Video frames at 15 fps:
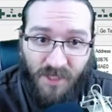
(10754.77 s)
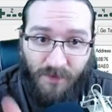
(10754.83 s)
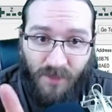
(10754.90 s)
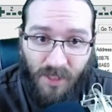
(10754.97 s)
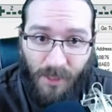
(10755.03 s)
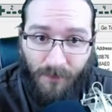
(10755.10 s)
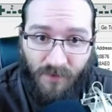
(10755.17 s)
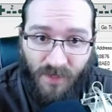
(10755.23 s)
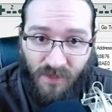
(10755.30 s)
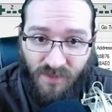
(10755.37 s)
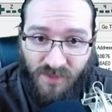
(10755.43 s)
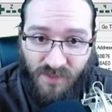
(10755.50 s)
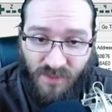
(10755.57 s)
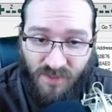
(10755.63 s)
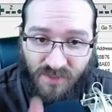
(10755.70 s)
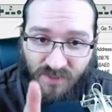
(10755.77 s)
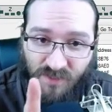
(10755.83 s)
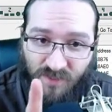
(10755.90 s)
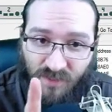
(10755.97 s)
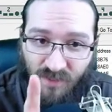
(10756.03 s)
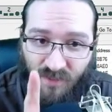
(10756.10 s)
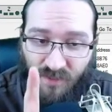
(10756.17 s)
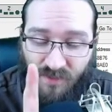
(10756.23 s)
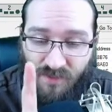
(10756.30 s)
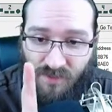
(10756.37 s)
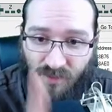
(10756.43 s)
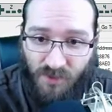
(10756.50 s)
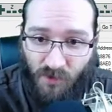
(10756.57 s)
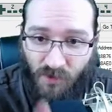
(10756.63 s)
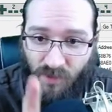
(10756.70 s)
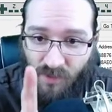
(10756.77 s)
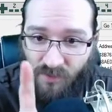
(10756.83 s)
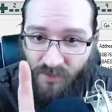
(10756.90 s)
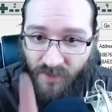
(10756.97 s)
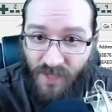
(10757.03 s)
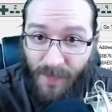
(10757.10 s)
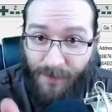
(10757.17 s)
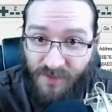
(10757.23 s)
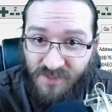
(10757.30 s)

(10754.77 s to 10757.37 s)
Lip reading: time I come around to this during the game